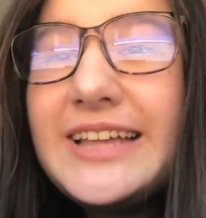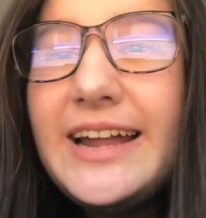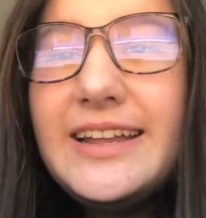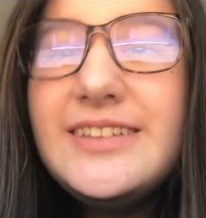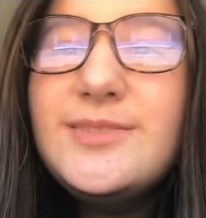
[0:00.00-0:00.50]

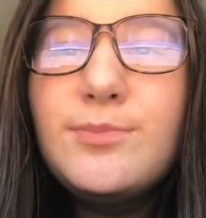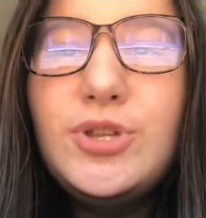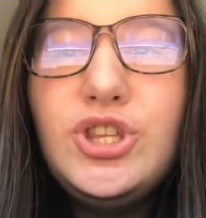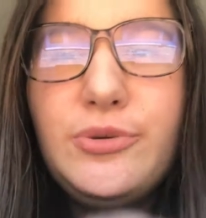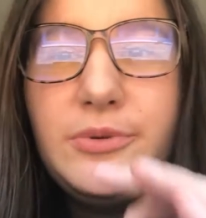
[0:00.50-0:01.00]
lighting is
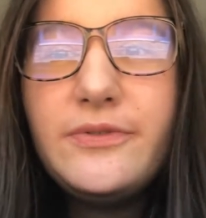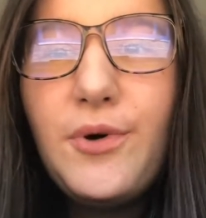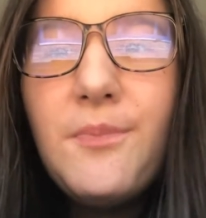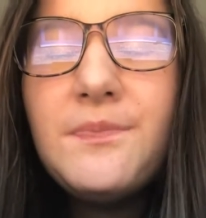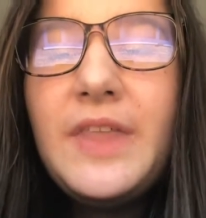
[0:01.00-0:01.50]

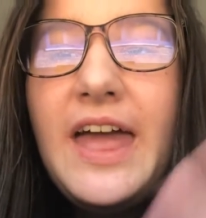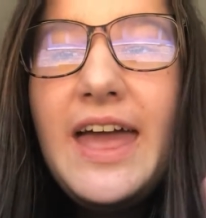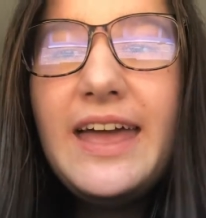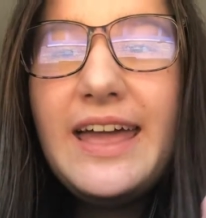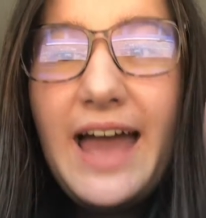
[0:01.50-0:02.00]
beautiful.
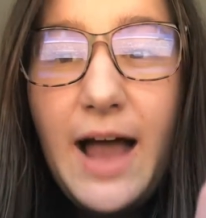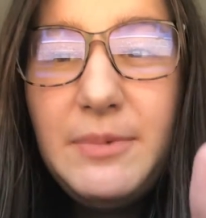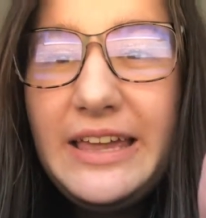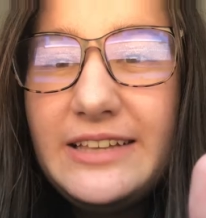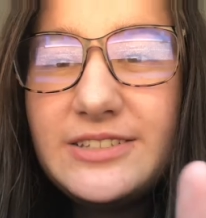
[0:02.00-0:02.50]

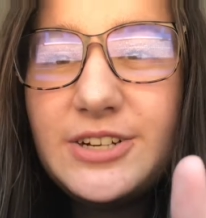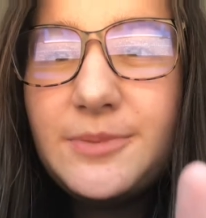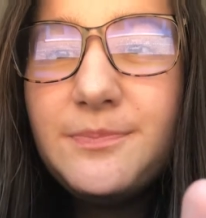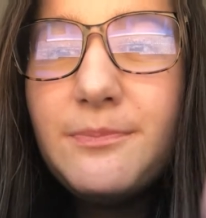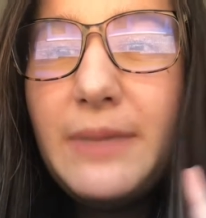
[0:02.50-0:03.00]
Happy Easter,
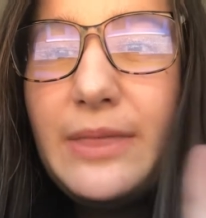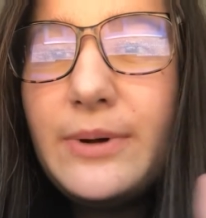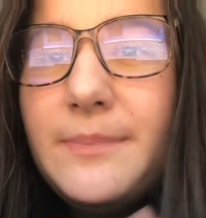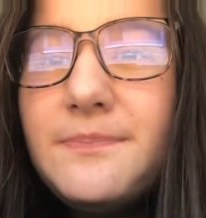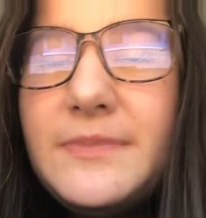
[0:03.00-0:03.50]
by the
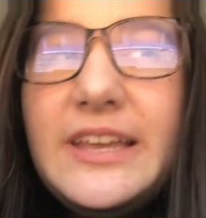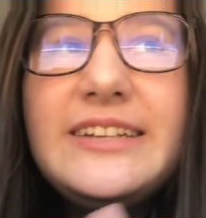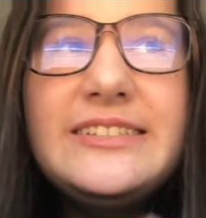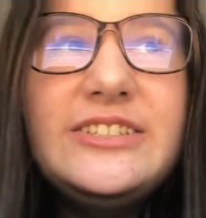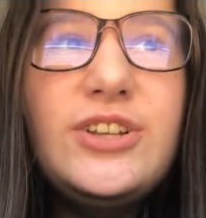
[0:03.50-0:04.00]
way. It
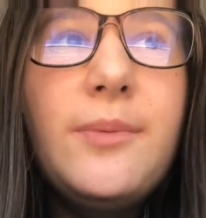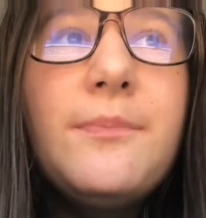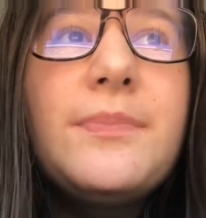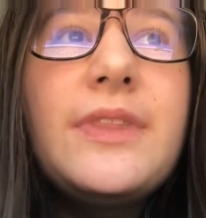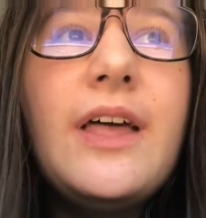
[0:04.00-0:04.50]
is Easter.
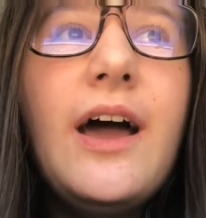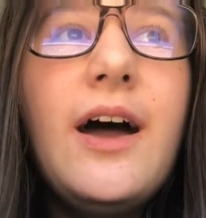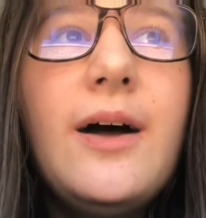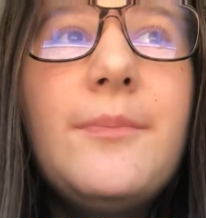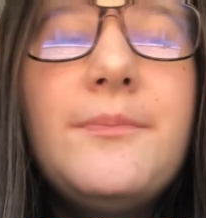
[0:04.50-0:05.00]

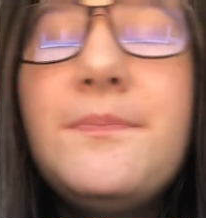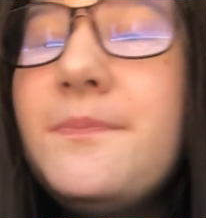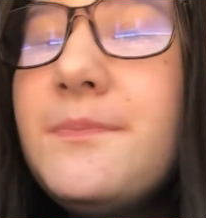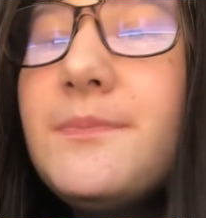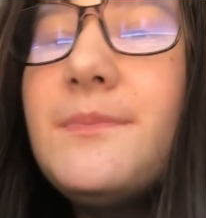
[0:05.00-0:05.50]
Um,
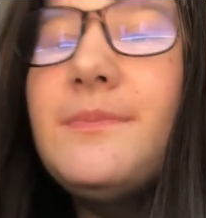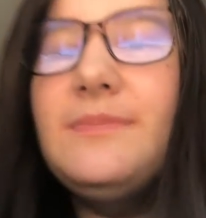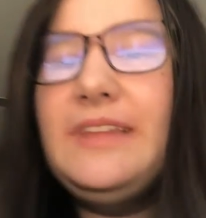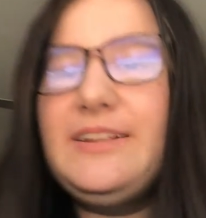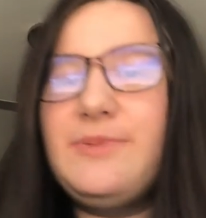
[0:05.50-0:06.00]

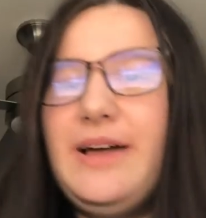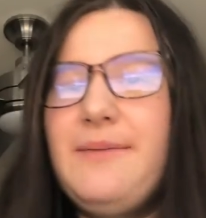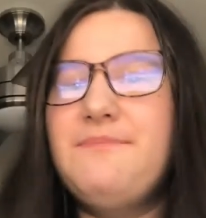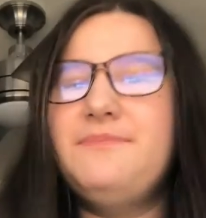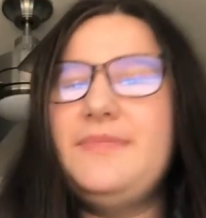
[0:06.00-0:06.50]
that's why
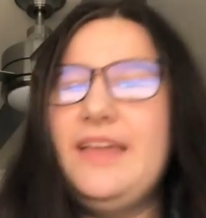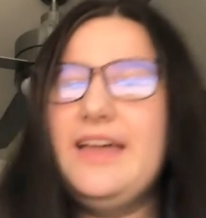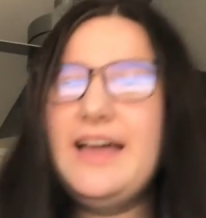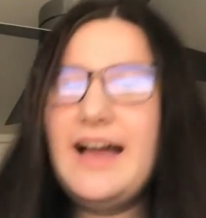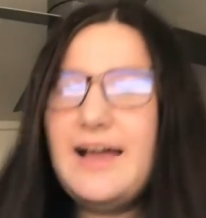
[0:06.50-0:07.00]

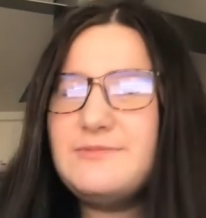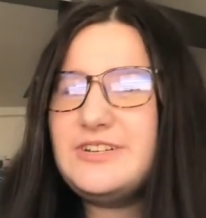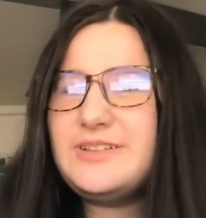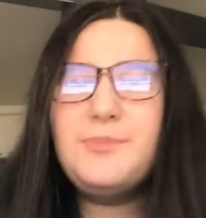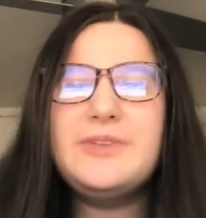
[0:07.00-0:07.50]
I'm
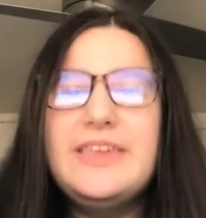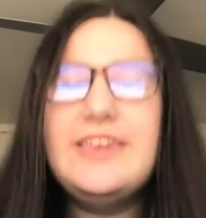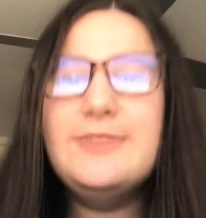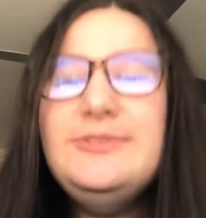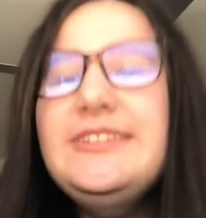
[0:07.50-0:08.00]
dressed up really
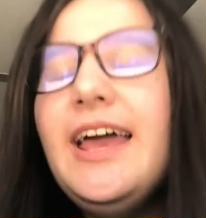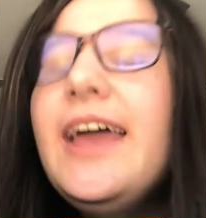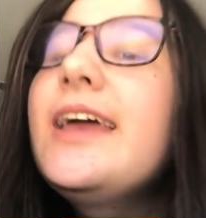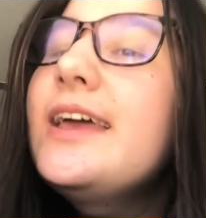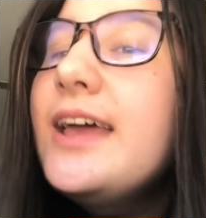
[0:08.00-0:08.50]
cute.
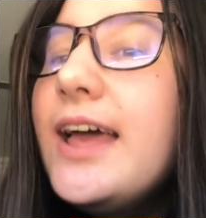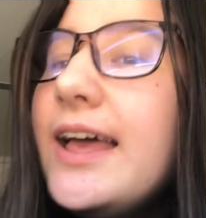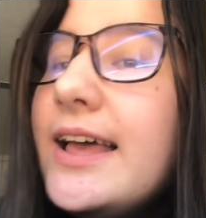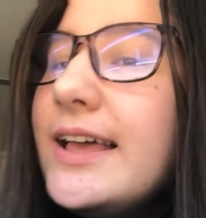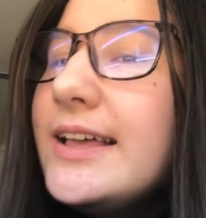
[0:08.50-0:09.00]

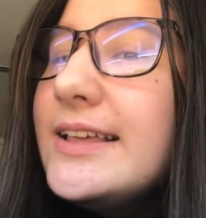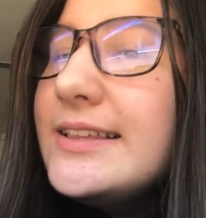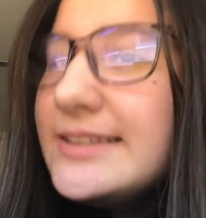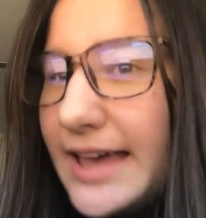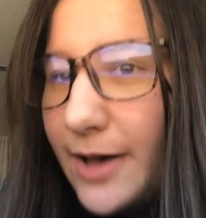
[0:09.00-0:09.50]

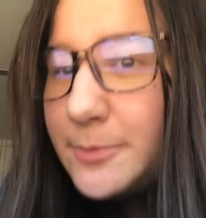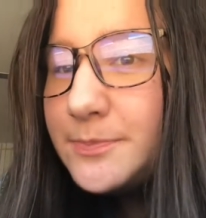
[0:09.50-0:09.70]
Yeah.